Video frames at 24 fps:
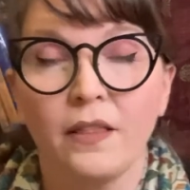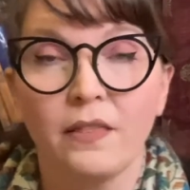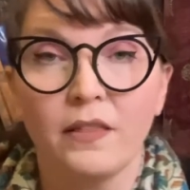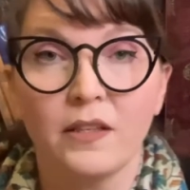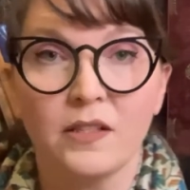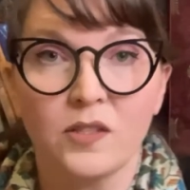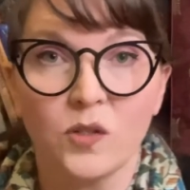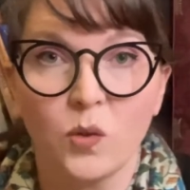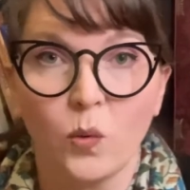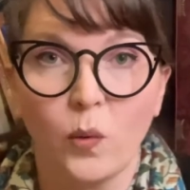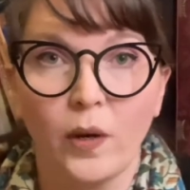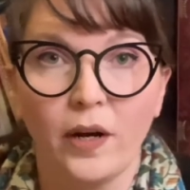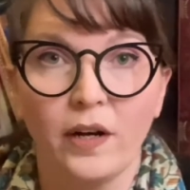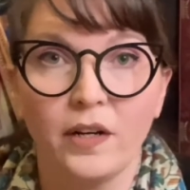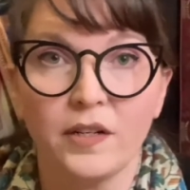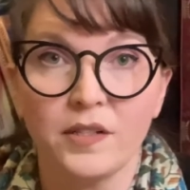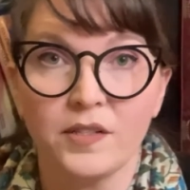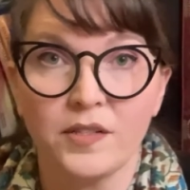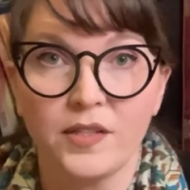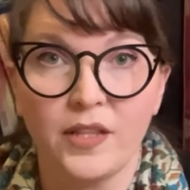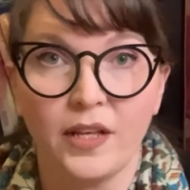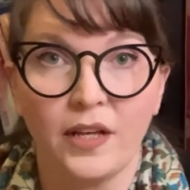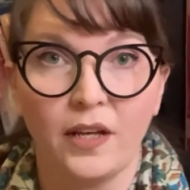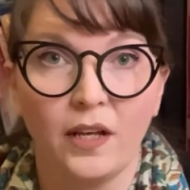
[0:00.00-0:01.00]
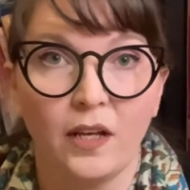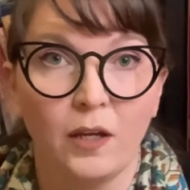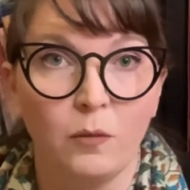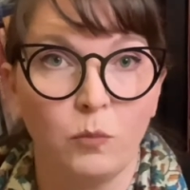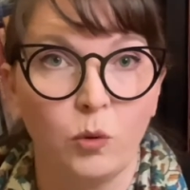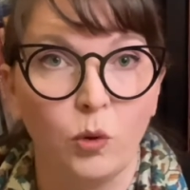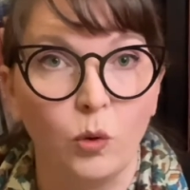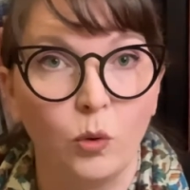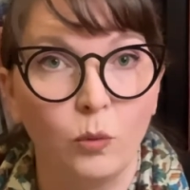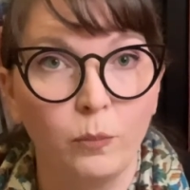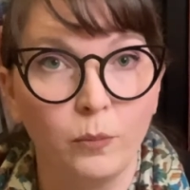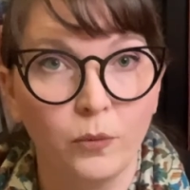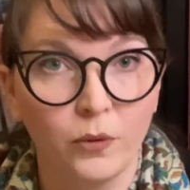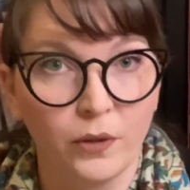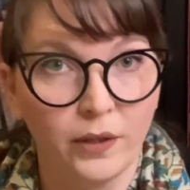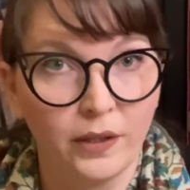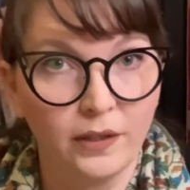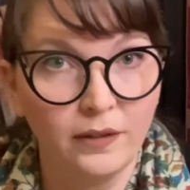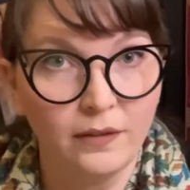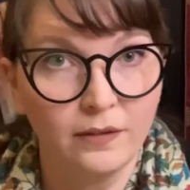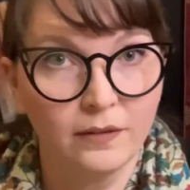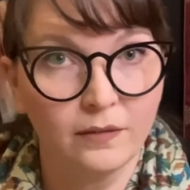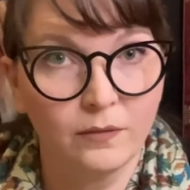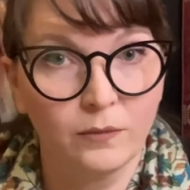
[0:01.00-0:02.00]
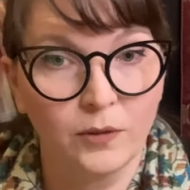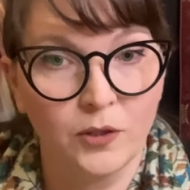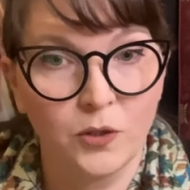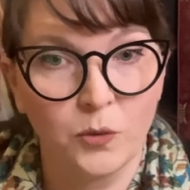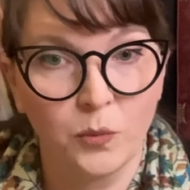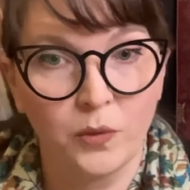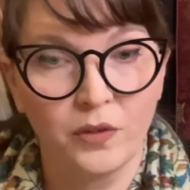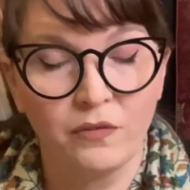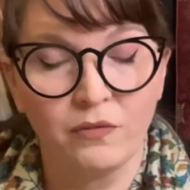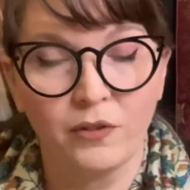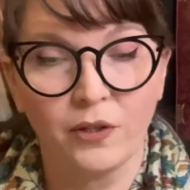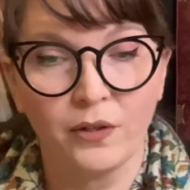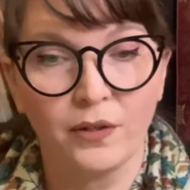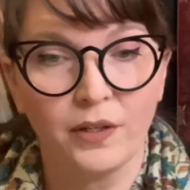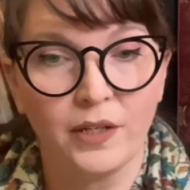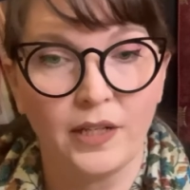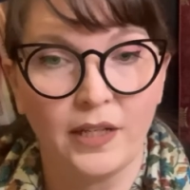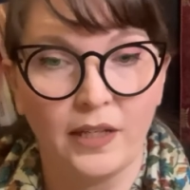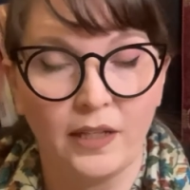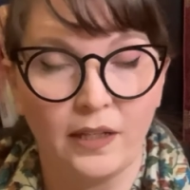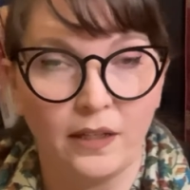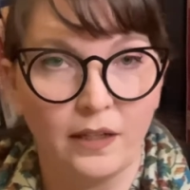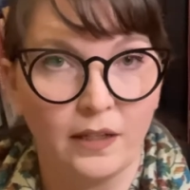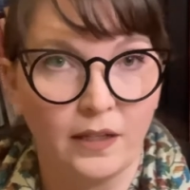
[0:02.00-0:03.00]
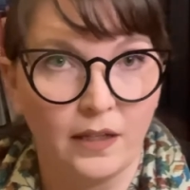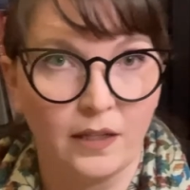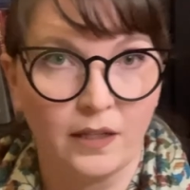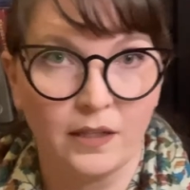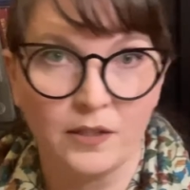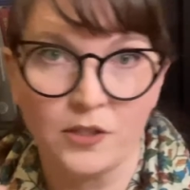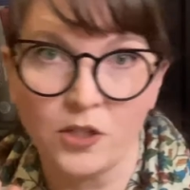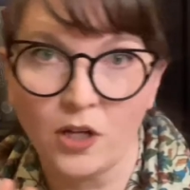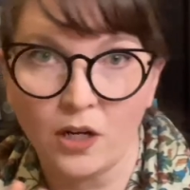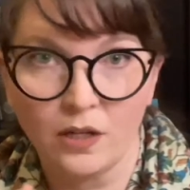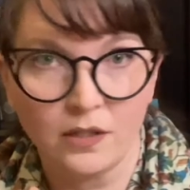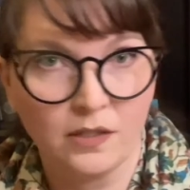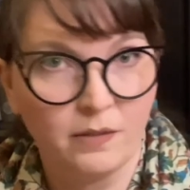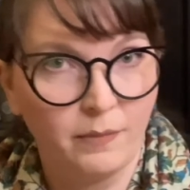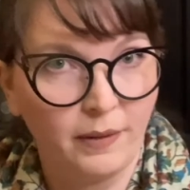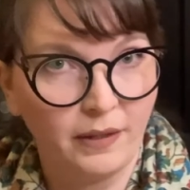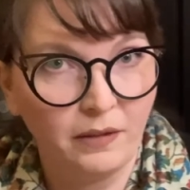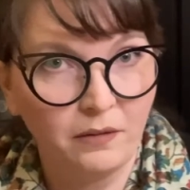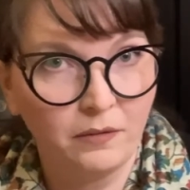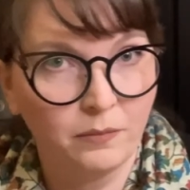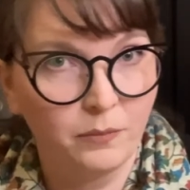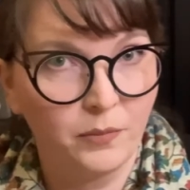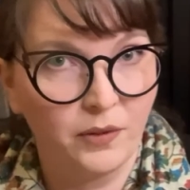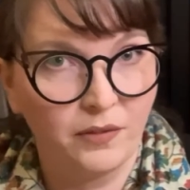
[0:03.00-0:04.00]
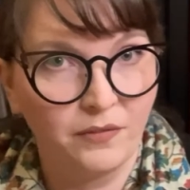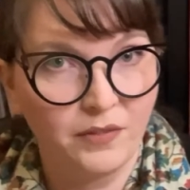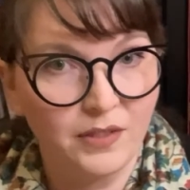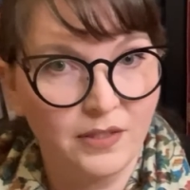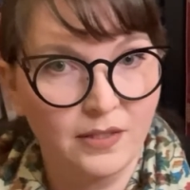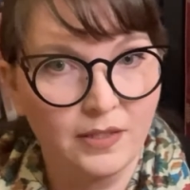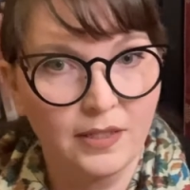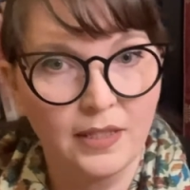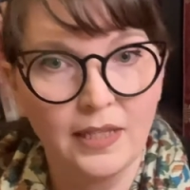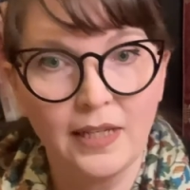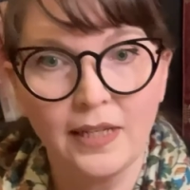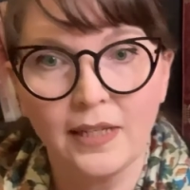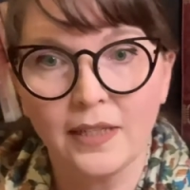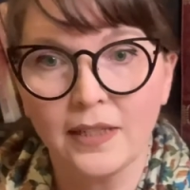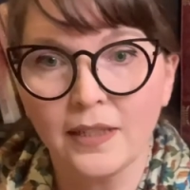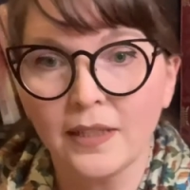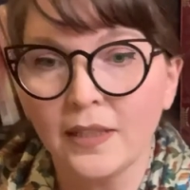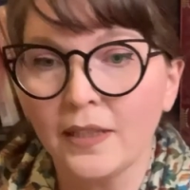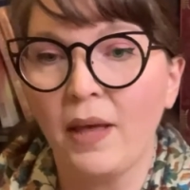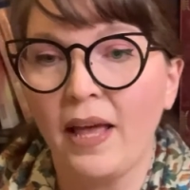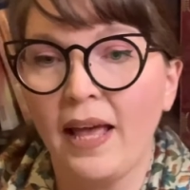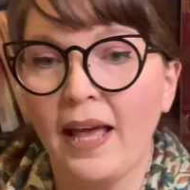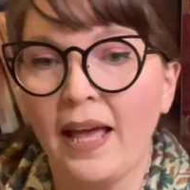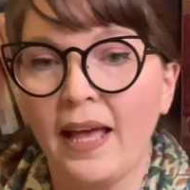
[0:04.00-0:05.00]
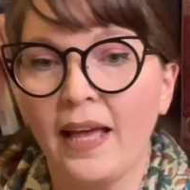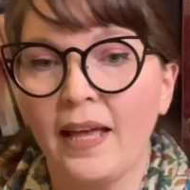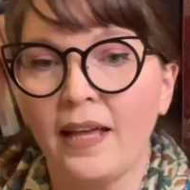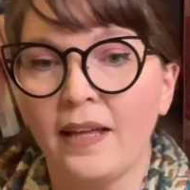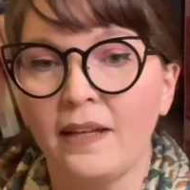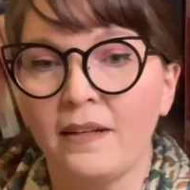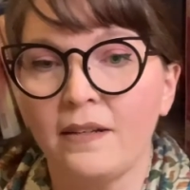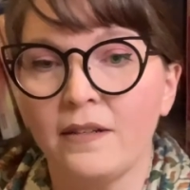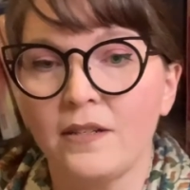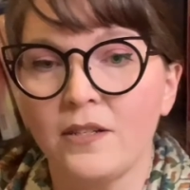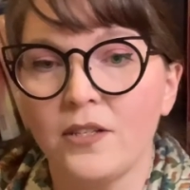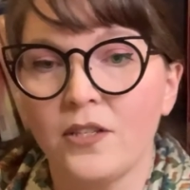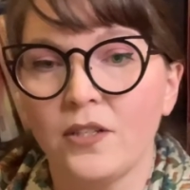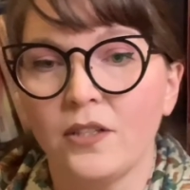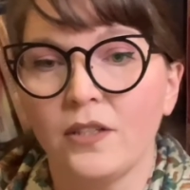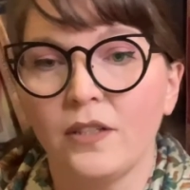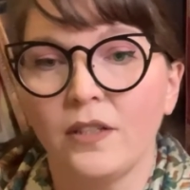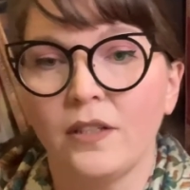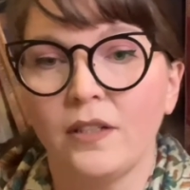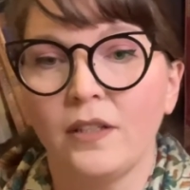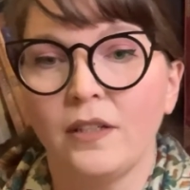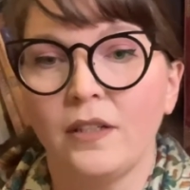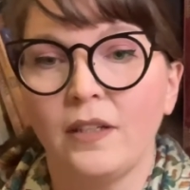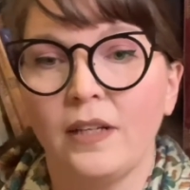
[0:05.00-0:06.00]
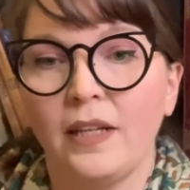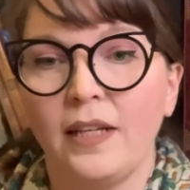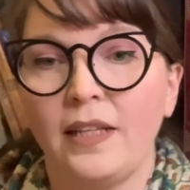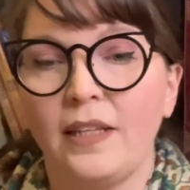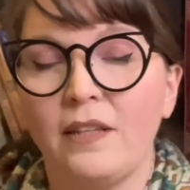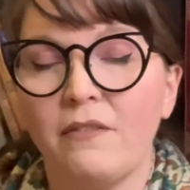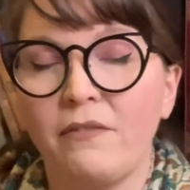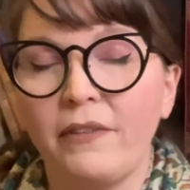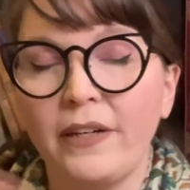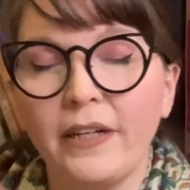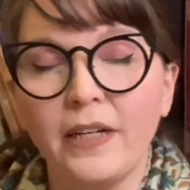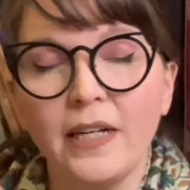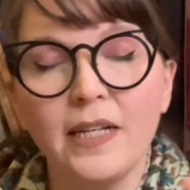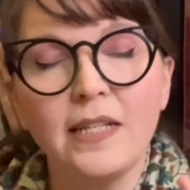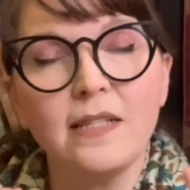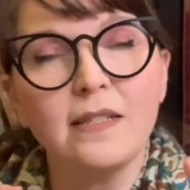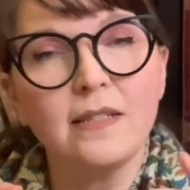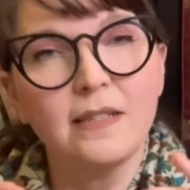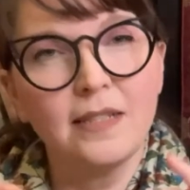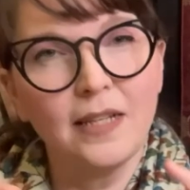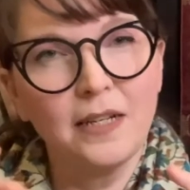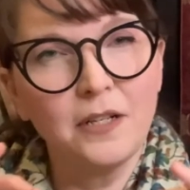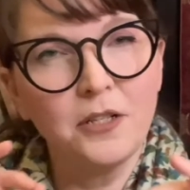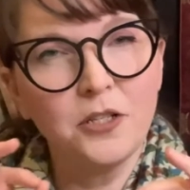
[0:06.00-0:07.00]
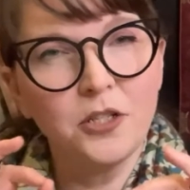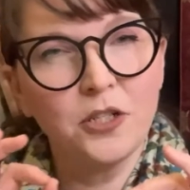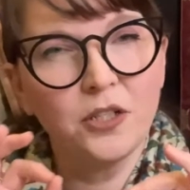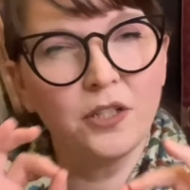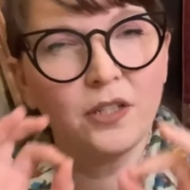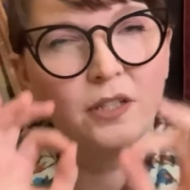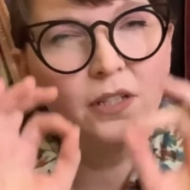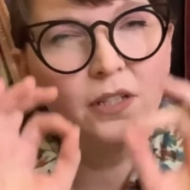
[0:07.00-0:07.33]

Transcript: The square is the Bhupura, which we've already talked about previously. And in the very center